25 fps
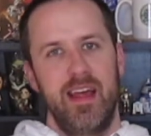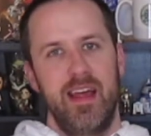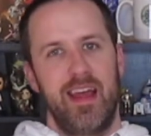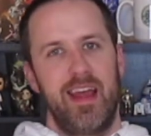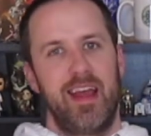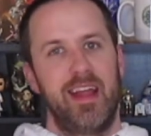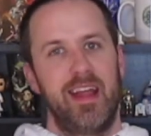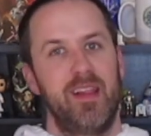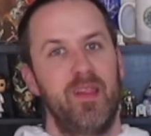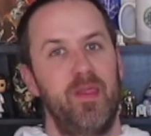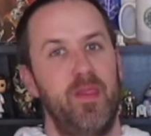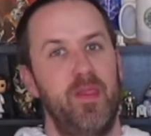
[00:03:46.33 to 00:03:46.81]

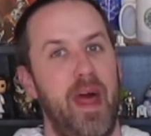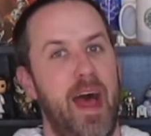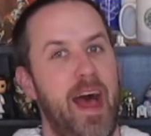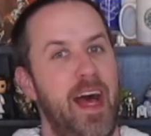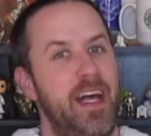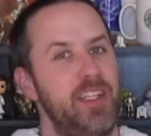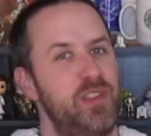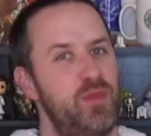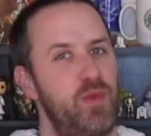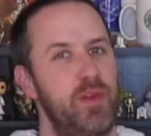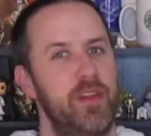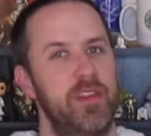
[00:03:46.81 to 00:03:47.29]
and
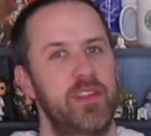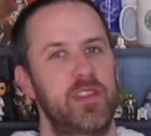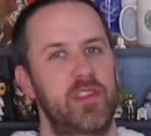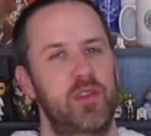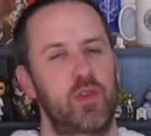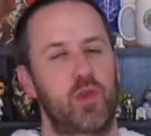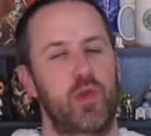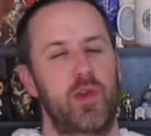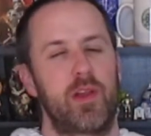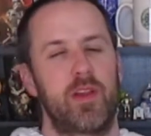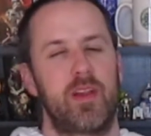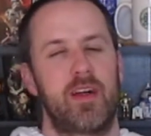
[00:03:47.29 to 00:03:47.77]
that's where the
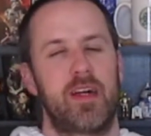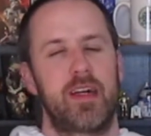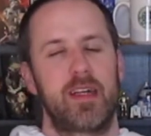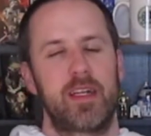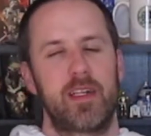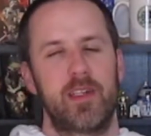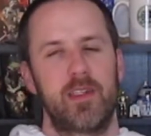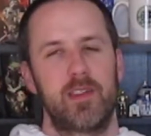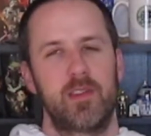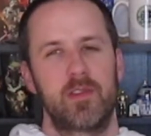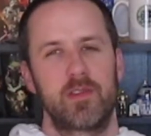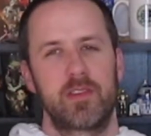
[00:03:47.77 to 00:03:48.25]
storyline
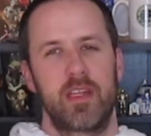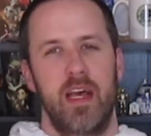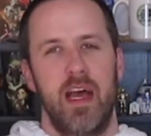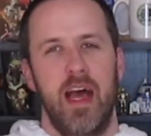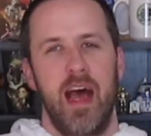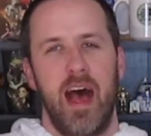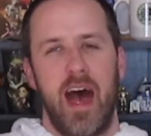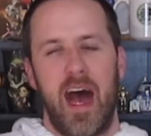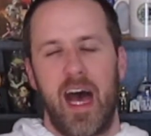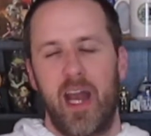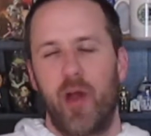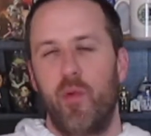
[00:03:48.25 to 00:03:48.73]
goes.
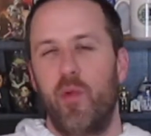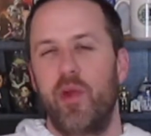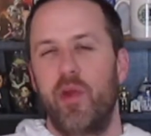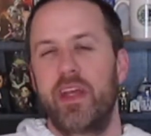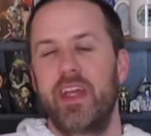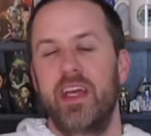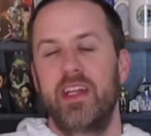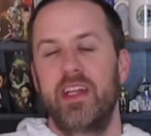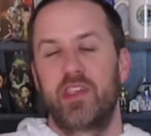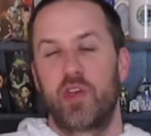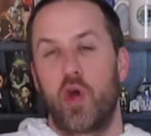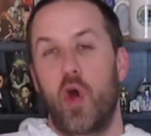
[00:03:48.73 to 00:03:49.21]
I don't want to
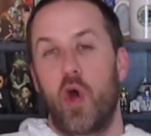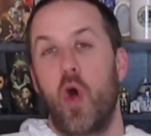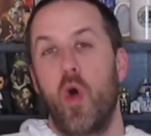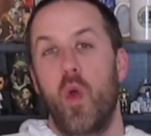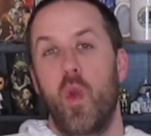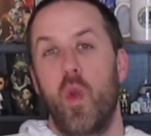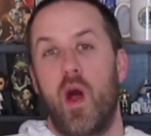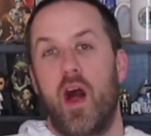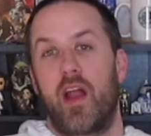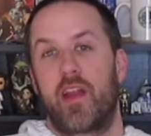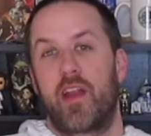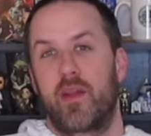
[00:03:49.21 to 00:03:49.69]
get into a whole
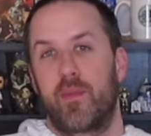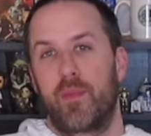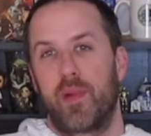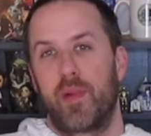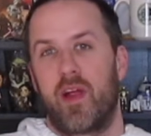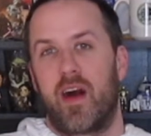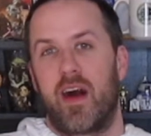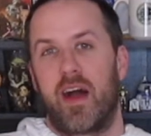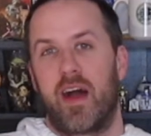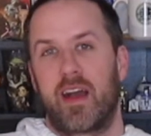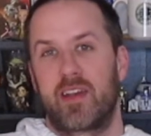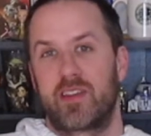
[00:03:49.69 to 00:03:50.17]
lot of the
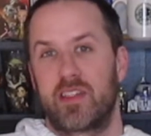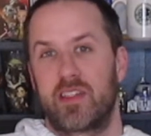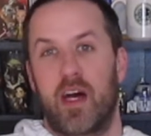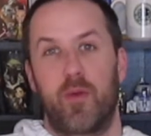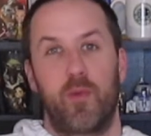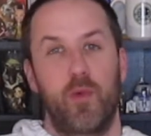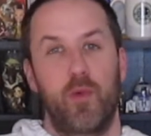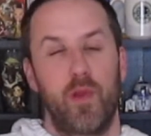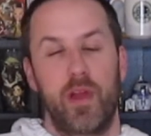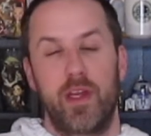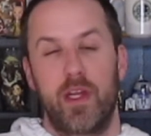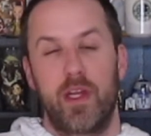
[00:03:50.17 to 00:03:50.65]
plot because I
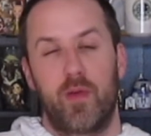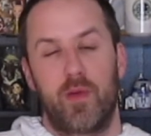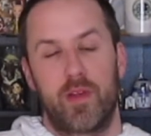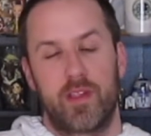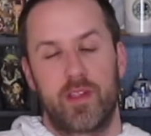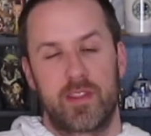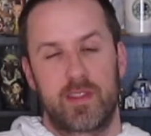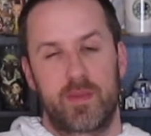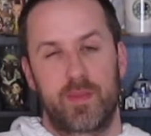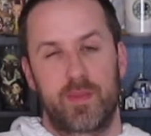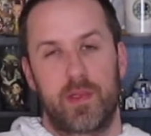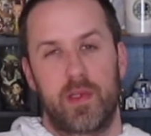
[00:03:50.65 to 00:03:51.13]
really don't want
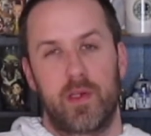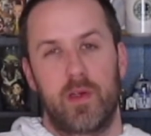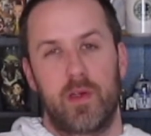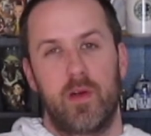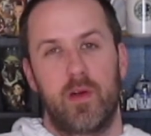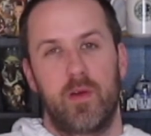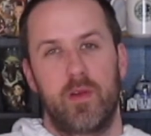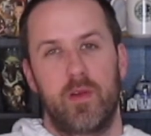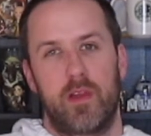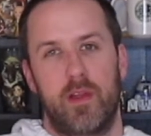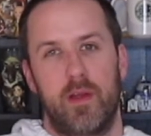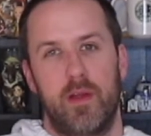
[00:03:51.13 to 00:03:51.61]
to
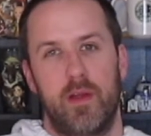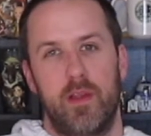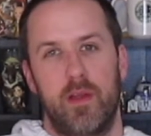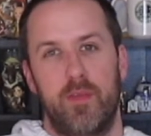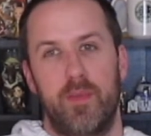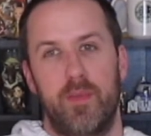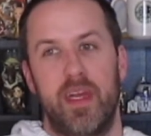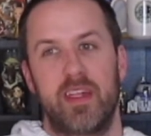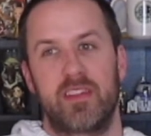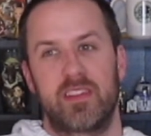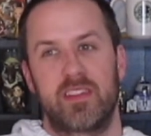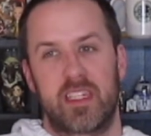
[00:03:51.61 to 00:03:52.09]
spoil the, the
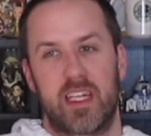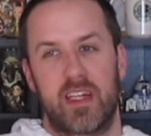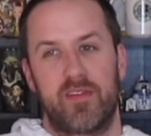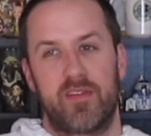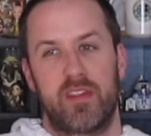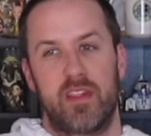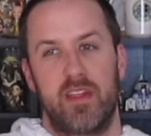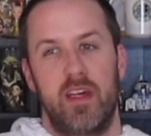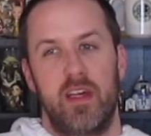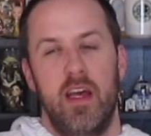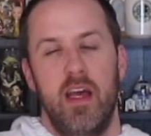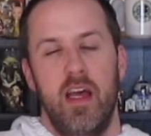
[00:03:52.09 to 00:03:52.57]
basic of
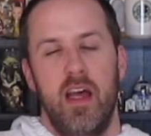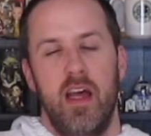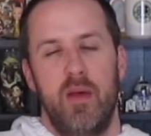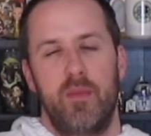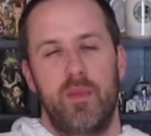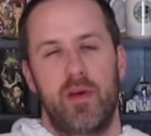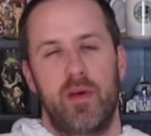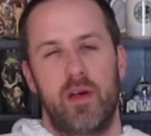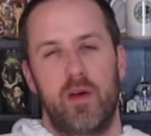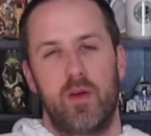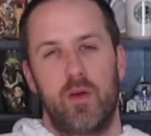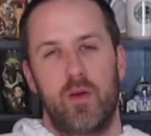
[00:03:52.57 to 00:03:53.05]
it,
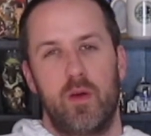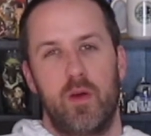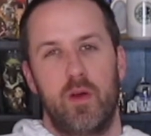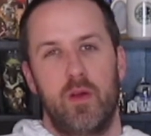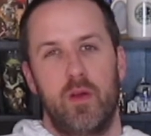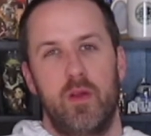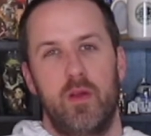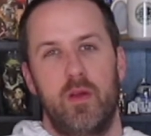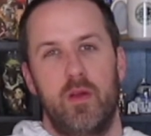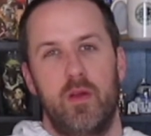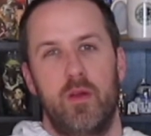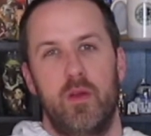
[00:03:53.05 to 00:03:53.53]
but
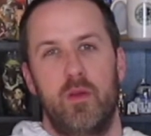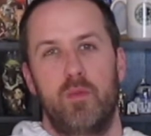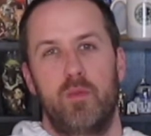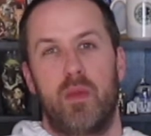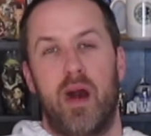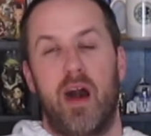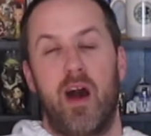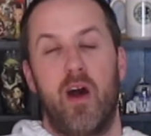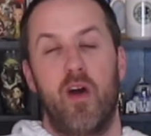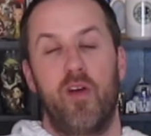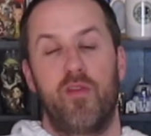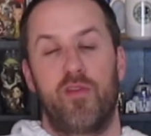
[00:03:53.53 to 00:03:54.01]

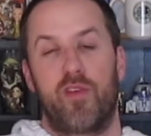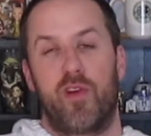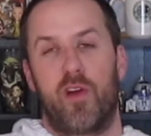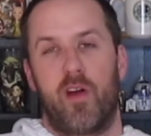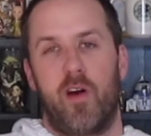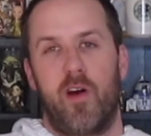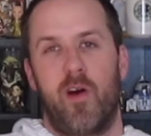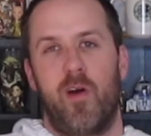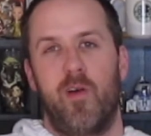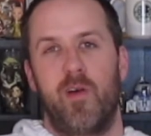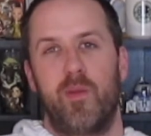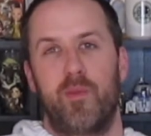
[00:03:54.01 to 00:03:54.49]
my
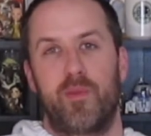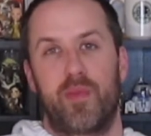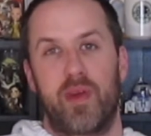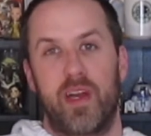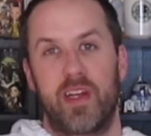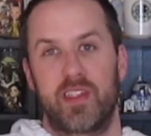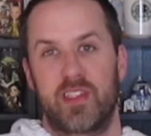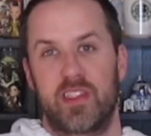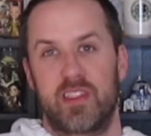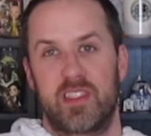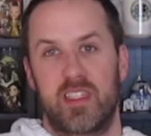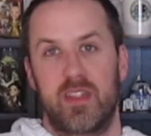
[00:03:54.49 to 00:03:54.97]
overall
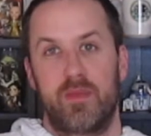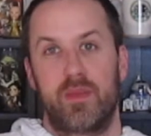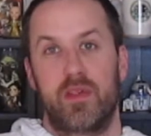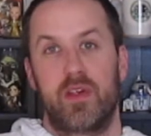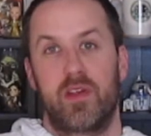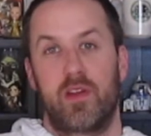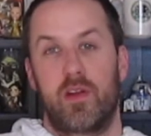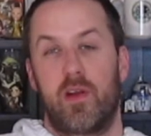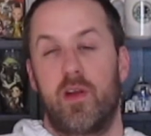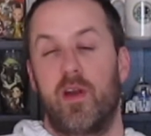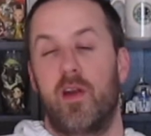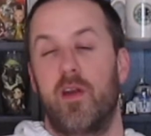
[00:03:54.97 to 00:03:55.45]
impressions of the
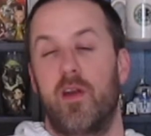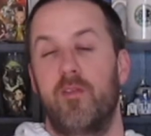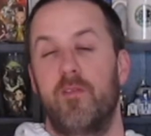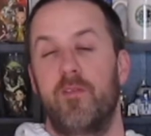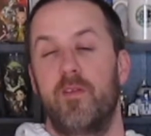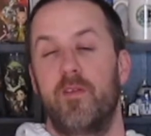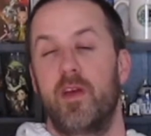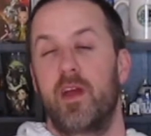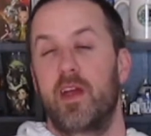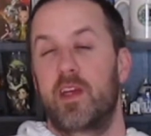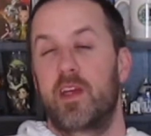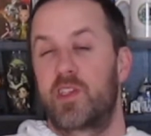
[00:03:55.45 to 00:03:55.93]
book
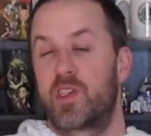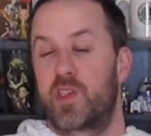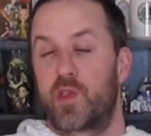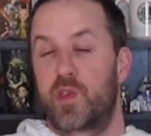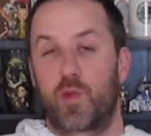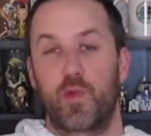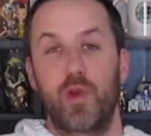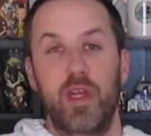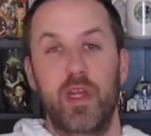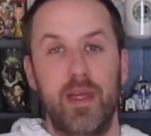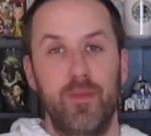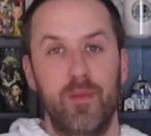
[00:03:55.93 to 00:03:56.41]
are
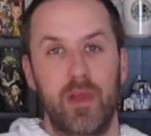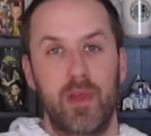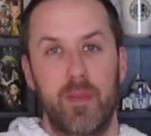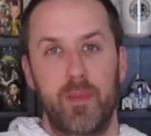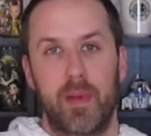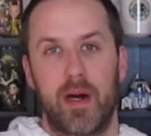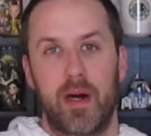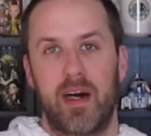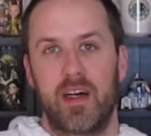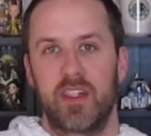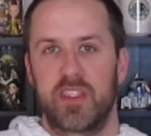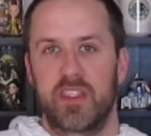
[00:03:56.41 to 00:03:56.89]
extremely
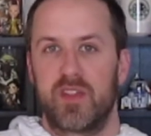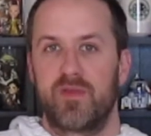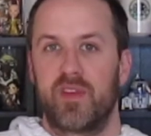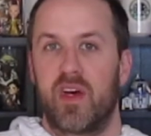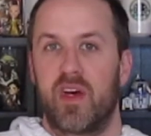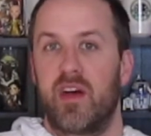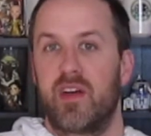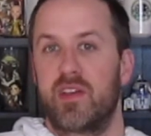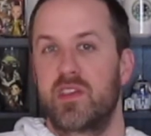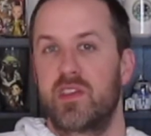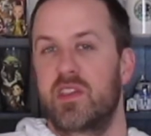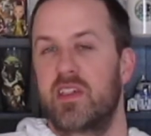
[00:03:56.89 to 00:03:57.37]
positive.
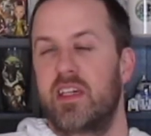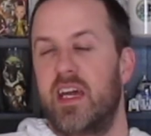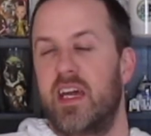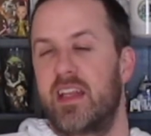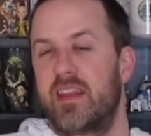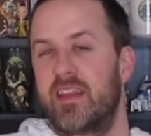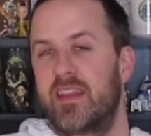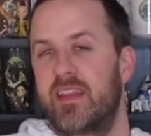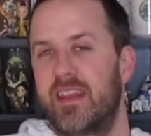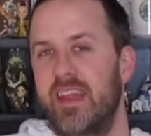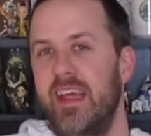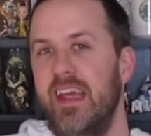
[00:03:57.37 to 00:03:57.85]
Honestly,
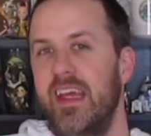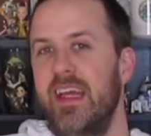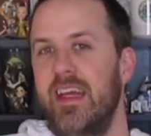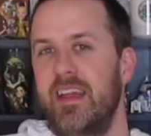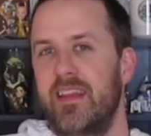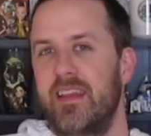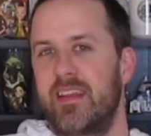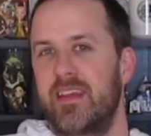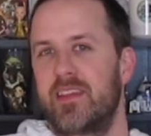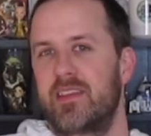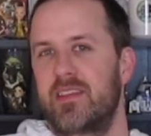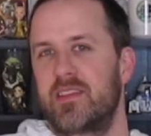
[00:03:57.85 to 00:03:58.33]
I
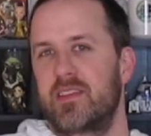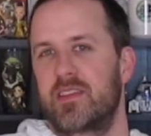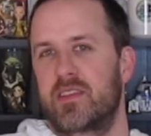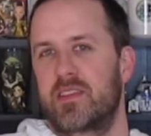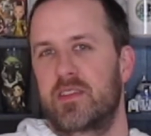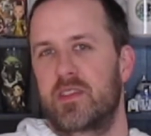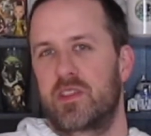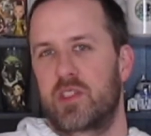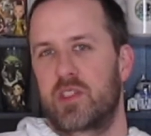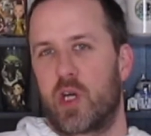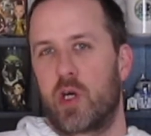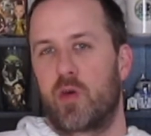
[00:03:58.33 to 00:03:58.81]
think this is
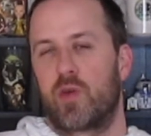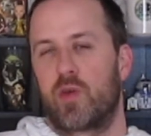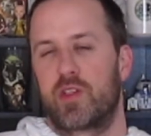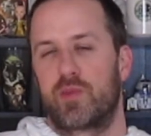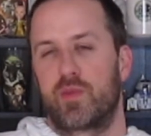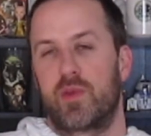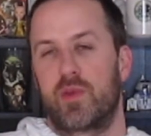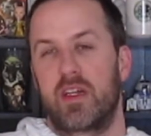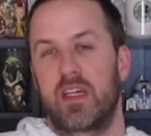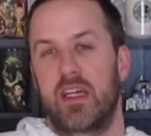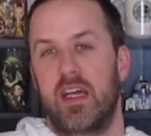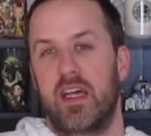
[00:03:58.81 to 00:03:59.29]
the Star Wars
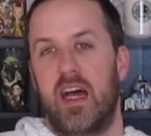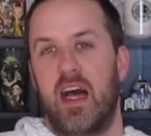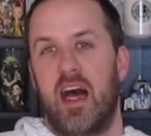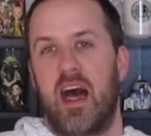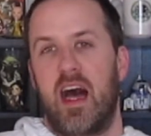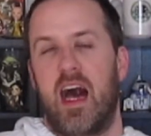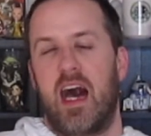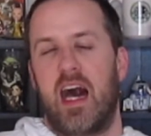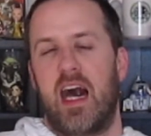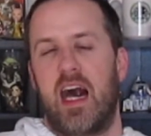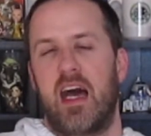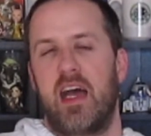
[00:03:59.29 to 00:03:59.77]
book
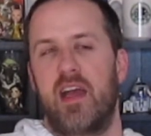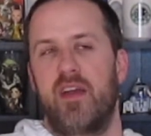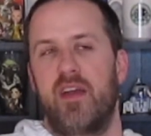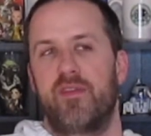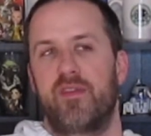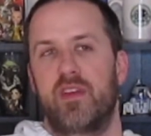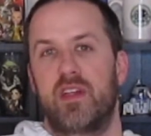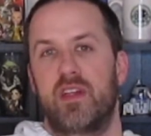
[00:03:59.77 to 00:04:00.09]
I've